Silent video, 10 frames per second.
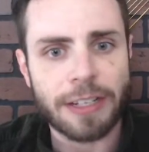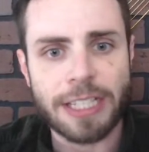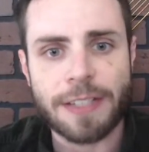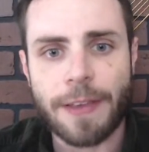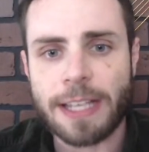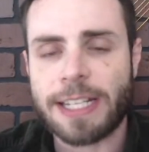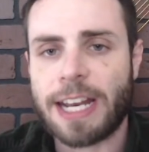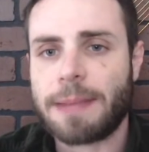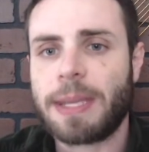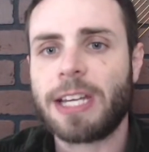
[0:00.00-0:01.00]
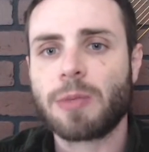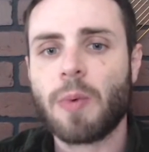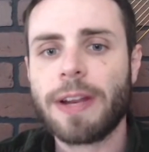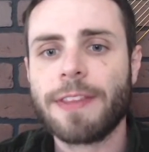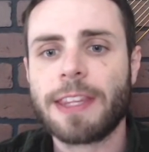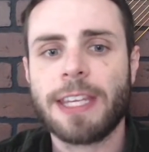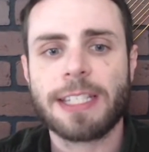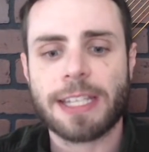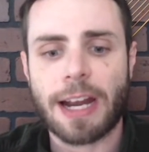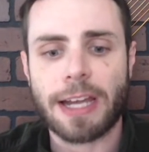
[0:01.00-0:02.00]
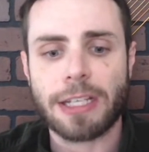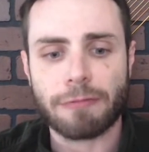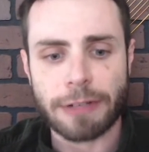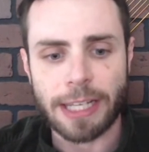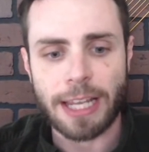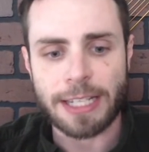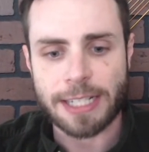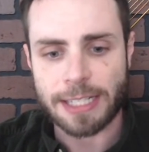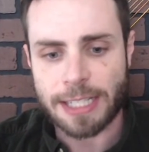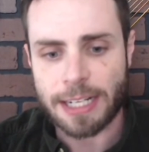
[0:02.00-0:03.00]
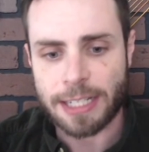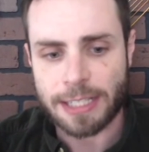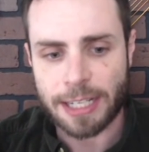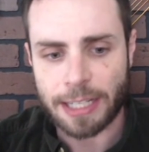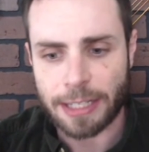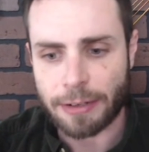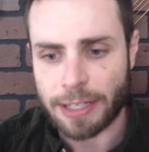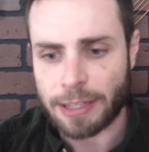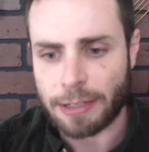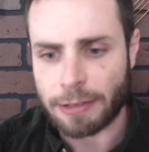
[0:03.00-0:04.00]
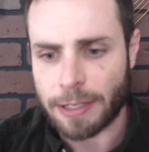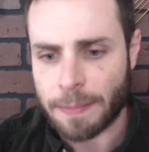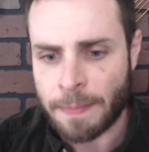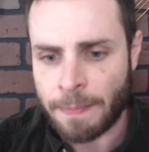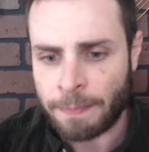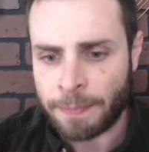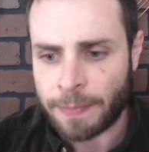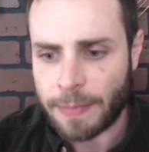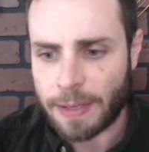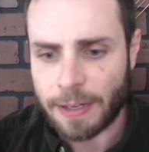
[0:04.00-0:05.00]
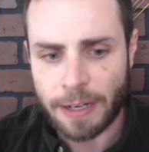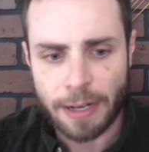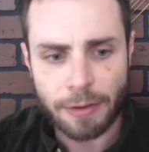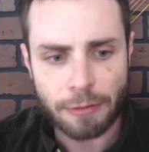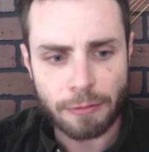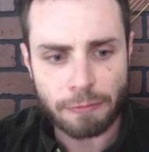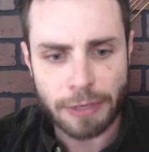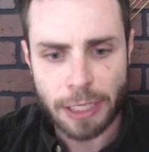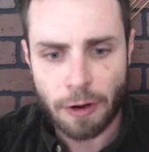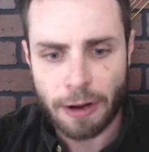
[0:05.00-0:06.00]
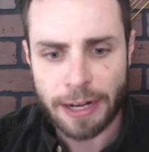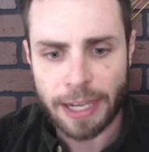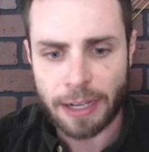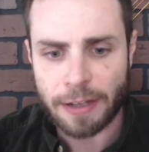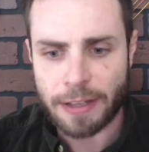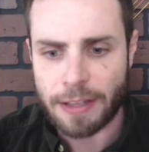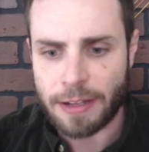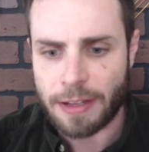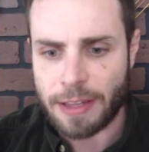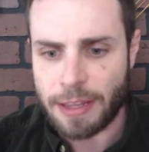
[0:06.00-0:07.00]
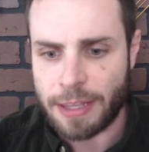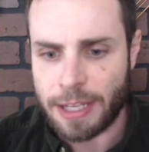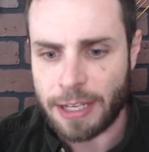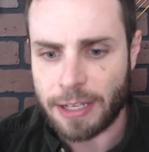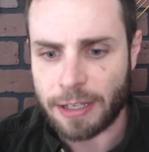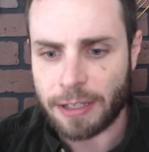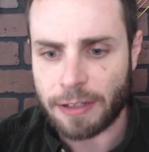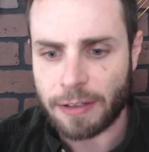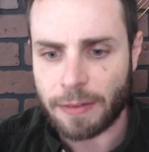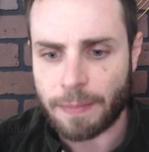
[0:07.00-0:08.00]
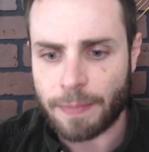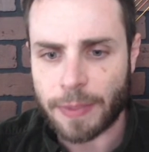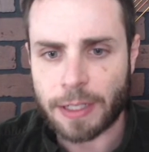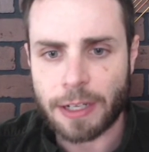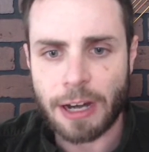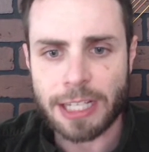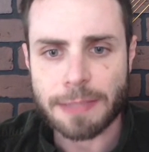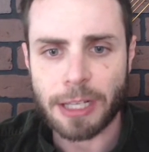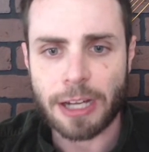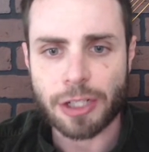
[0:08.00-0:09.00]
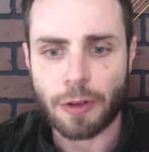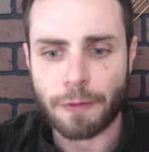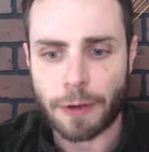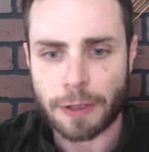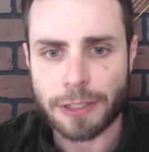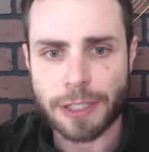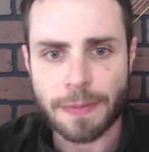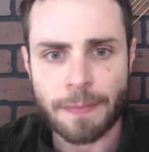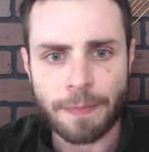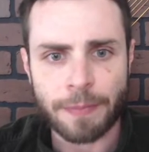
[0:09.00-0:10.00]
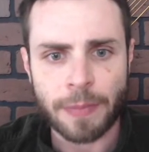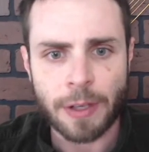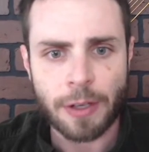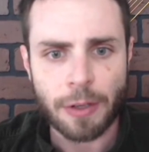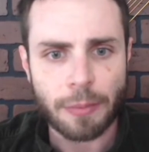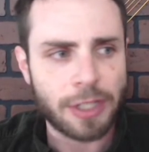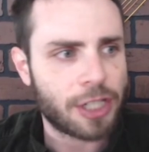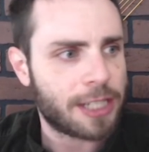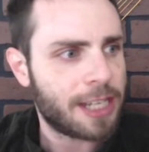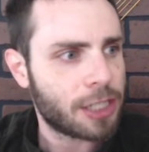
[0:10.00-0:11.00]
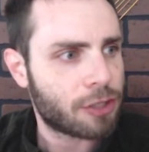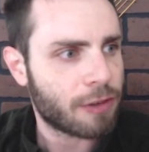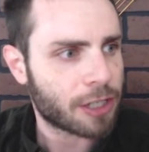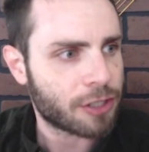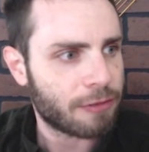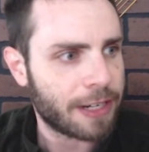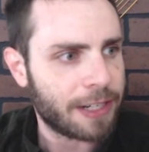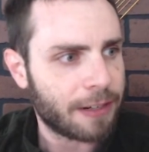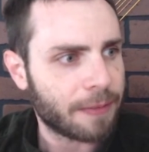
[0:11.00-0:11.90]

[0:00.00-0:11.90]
is fascinating, because one of the things that I realized in sentient singularity theory regarding the cosmological verse, which is this structure right here,